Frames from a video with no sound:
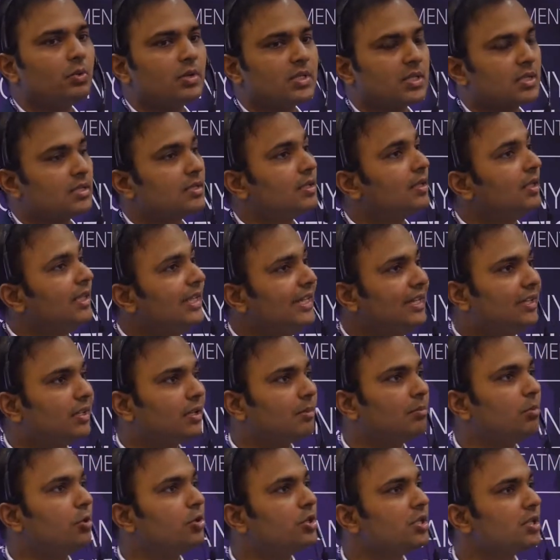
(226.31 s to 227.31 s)
which is the
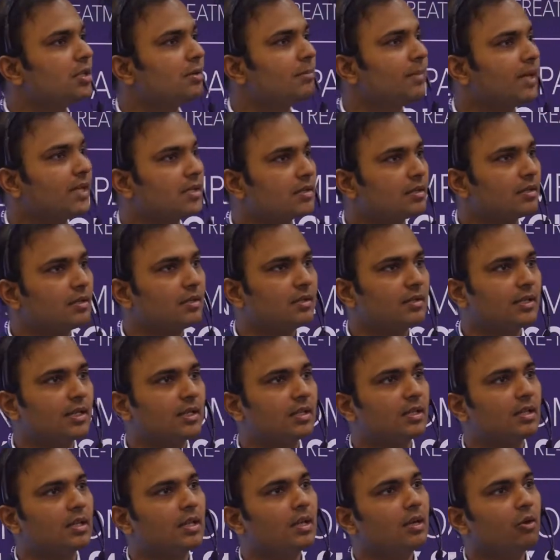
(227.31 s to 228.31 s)
linear motion mixer
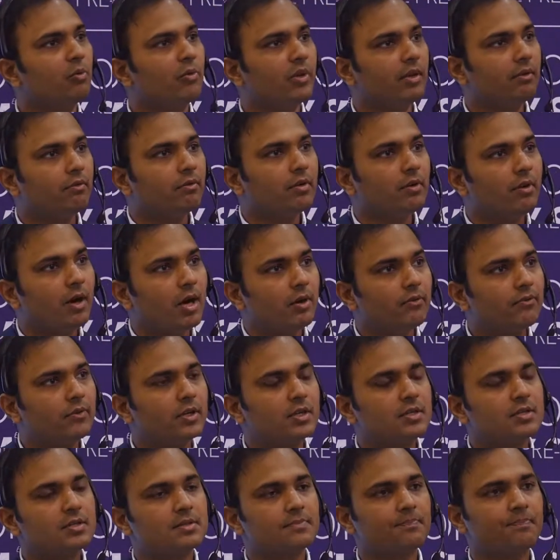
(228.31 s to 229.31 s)
that the OVIVO
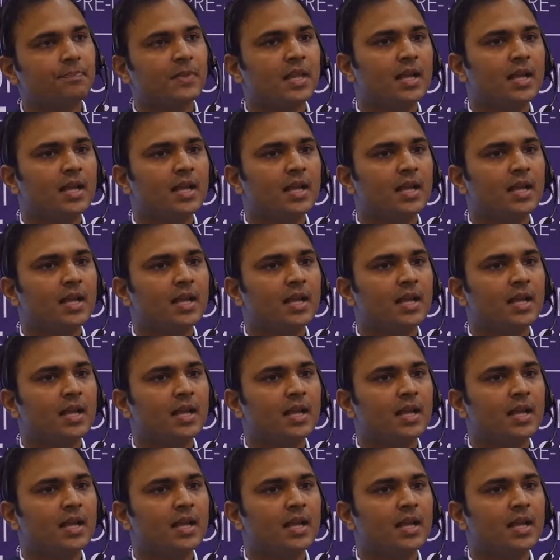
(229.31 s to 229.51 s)
offers.